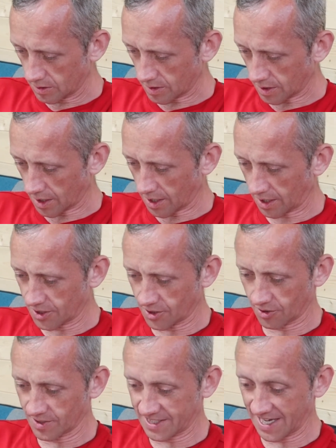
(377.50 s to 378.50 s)
Oh
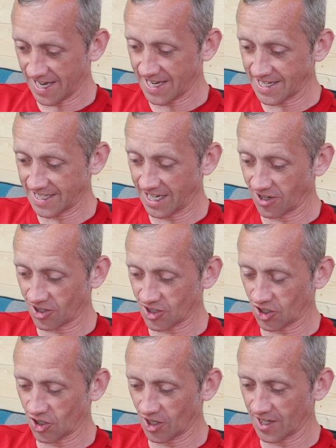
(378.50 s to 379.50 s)
no, see, see, look at the
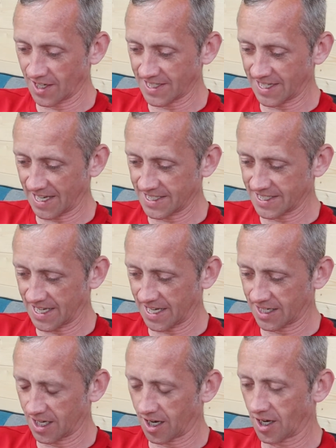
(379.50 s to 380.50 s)
good it is against
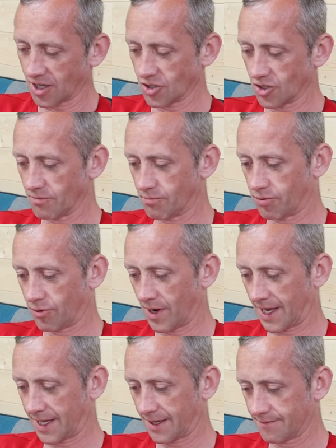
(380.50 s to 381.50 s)
that. Ah, oh, you
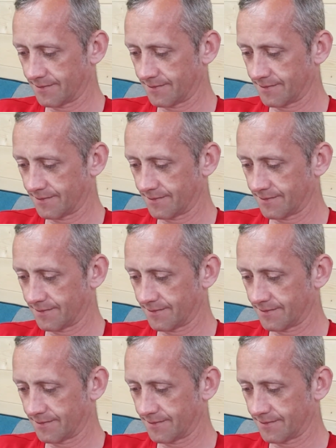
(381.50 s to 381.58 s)
prick.